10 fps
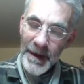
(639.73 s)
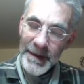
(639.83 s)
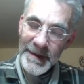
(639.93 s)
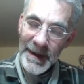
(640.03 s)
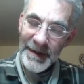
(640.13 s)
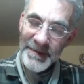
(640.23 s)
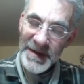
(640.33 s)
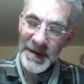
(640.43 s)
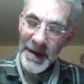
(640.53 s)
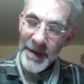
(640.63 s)

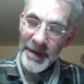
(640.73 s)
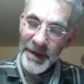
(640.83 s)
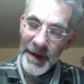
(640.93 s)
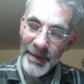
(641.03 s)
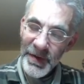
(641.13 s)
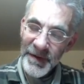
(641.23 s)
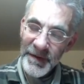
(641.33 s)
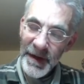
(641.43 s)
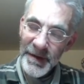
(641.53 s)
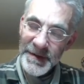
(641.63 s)
times the number of
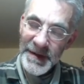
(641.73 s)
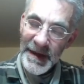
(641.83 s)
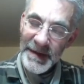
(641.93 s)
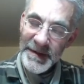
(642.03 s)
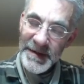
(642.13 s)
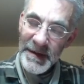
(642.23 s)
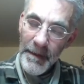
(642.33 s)
cosets.